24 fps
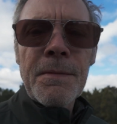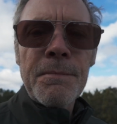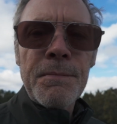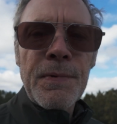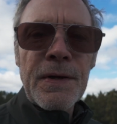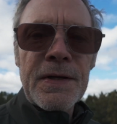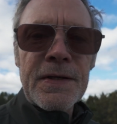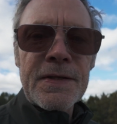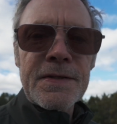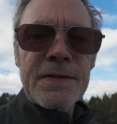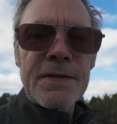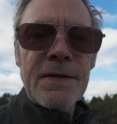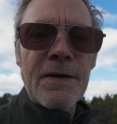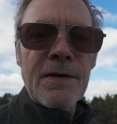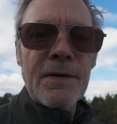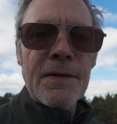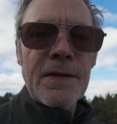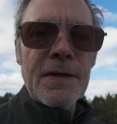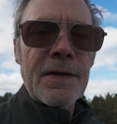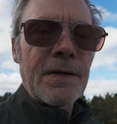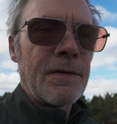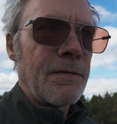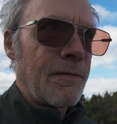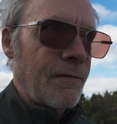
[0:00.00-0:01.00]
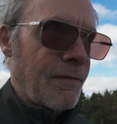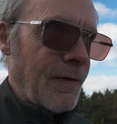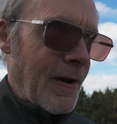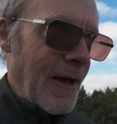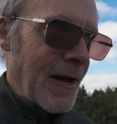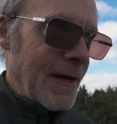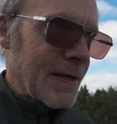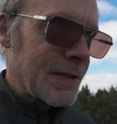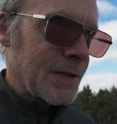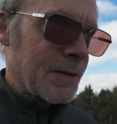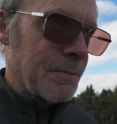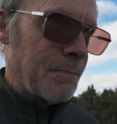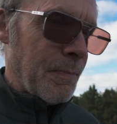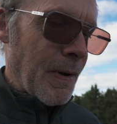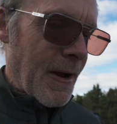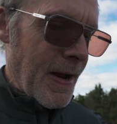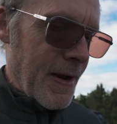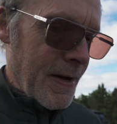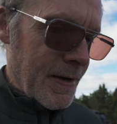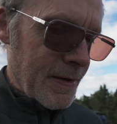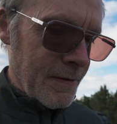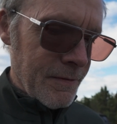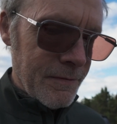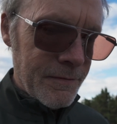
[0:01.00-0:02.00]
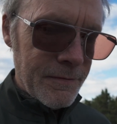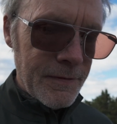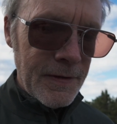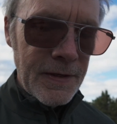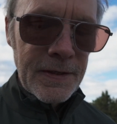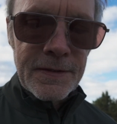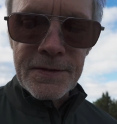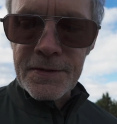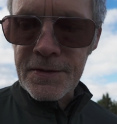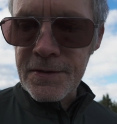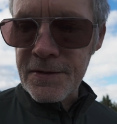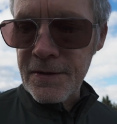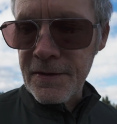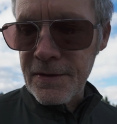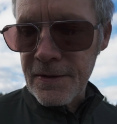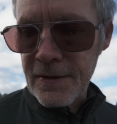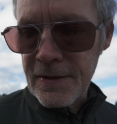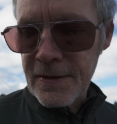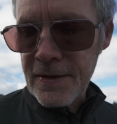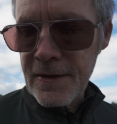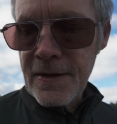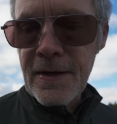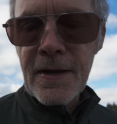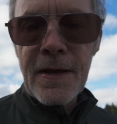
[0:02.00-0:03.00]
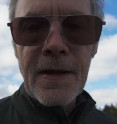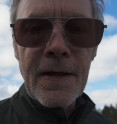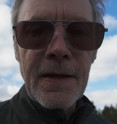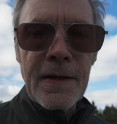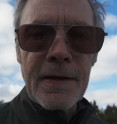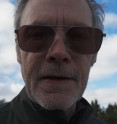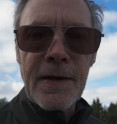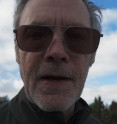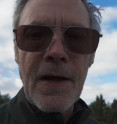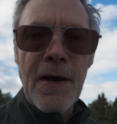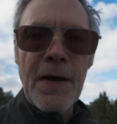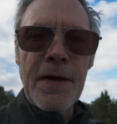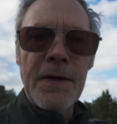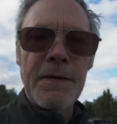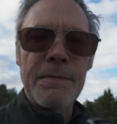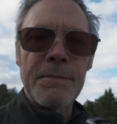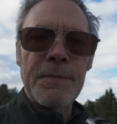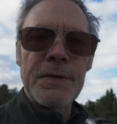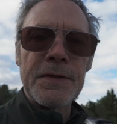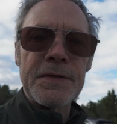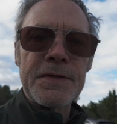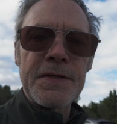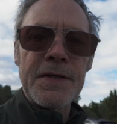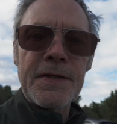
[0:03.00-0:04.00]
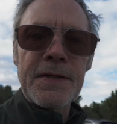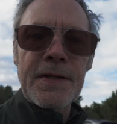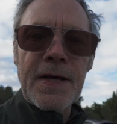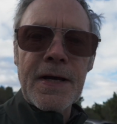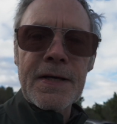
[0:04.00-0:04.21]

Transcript: But it's not the flash bang of instant enlightenment in